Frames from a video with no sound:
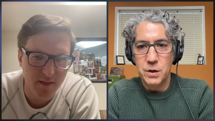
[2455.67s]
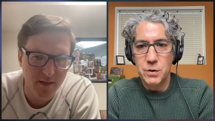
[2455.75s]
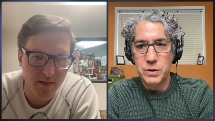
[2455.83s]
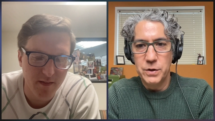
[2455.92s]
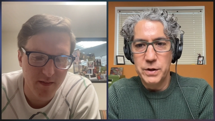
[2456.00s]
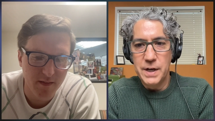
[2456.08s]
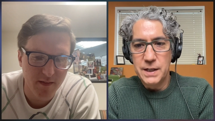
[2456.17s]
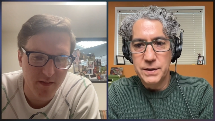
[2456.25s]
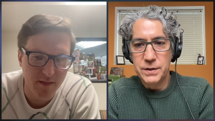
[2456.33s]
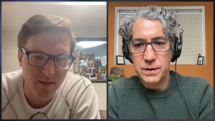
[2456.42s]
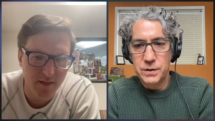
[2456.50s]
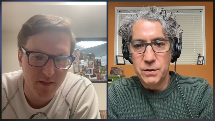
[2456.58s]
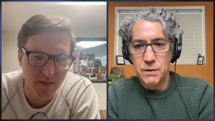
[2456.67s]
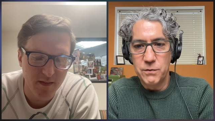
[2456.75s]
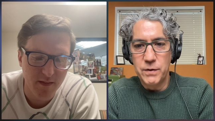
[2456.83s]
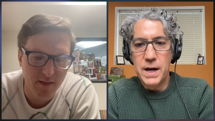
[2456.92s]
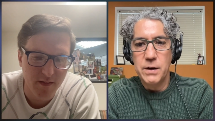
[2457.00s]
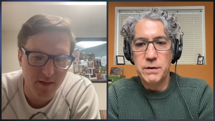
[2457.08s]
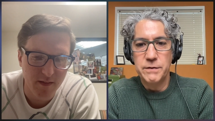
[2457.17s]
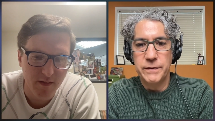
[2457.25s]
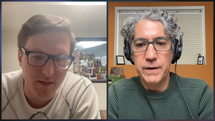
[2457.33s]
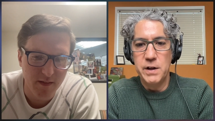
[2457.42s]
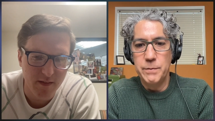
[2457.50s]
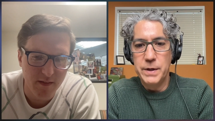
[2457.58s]
Speaker 1: go to the next sort of round of
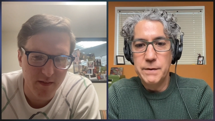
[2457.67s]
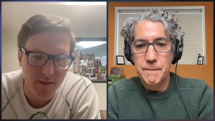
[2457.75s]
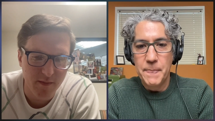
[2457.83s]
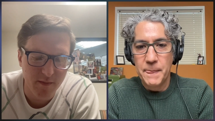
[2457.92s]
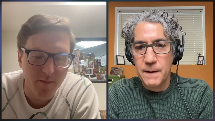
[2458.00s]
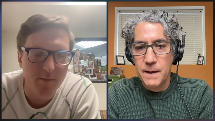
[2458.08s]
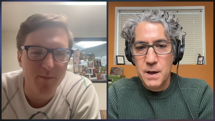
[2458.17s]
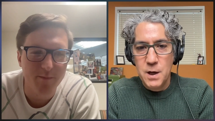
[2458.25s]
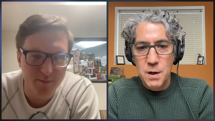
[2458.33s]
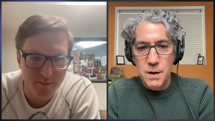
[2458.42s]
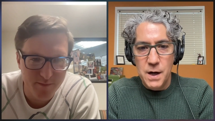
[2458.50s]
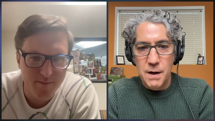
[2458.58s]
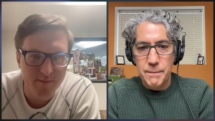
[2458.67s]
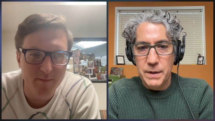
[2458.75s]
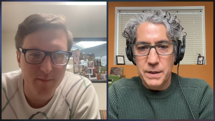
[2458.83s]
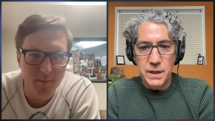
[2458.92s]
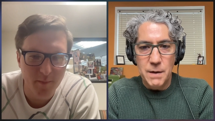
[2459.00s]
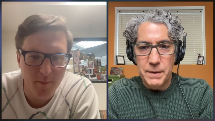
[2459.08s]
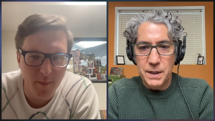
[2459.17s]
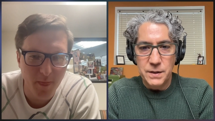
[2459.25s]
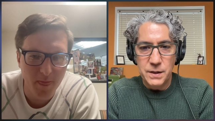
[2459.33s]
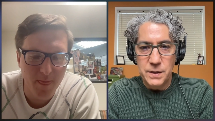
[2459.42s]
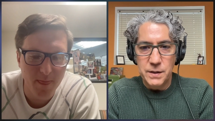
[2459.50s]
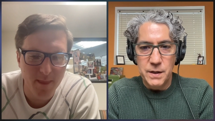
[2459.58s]
development. Um, it's not
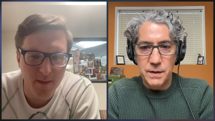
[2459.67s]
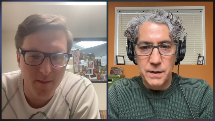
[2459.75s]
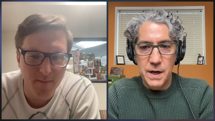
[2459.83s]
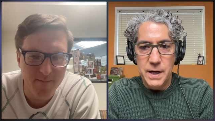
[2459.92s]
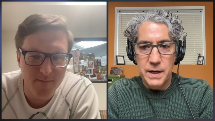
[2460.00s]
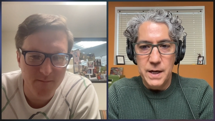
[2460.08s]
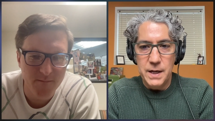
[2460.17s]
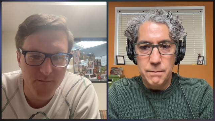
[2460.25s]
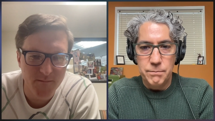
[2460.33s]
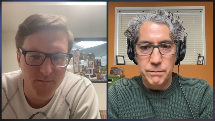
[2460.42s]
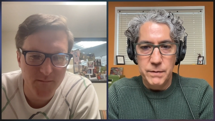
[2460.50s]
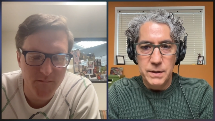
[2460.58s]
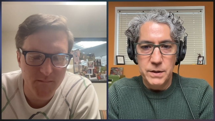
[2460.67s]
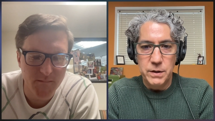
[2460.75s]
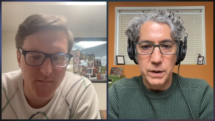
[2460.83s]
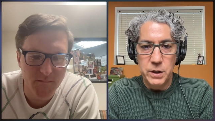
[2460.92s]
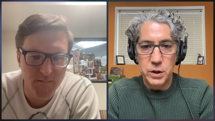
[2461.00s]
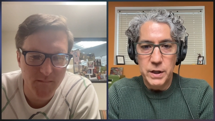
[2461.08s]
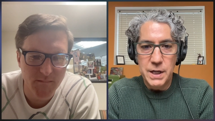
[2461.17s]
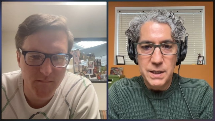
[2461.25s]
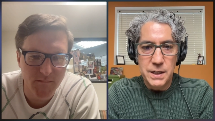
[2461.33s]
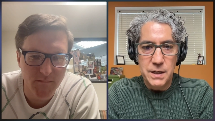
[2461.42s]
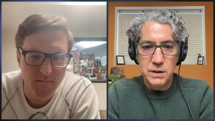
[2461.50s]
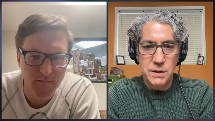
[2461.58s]
because it's not a necessarily a good
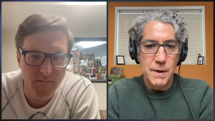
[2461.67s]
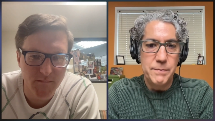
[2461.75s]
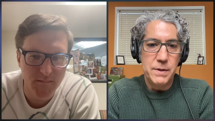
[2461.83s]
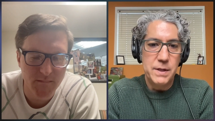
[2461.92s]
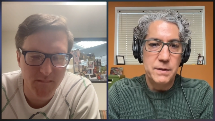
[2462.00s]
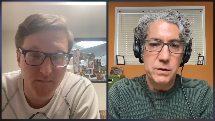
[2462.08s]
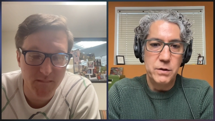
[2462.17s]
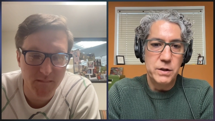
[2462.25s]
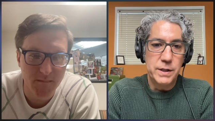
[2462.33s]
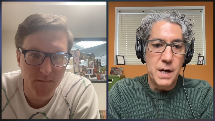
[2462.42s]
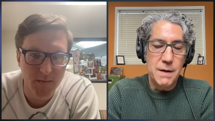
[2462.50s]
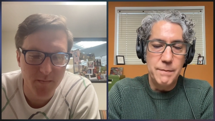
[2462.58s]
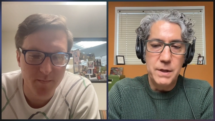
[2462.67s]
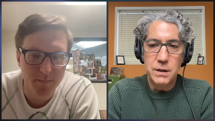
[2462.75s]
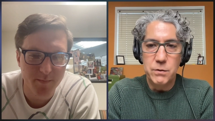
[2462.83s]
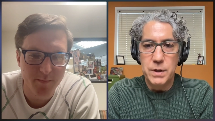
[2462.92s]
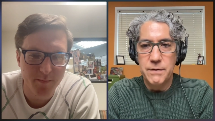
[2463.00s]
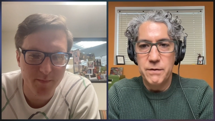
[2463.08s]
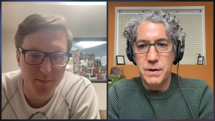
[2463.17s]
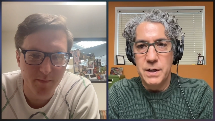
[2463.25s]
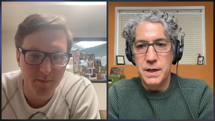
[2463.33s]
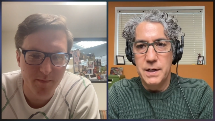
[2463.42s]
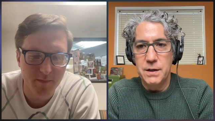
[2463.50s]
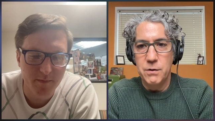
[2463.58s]
idea. It just might be due to timing or whatever,
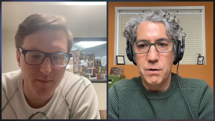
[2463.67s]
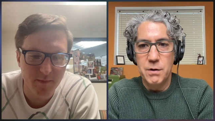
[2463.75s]
uh,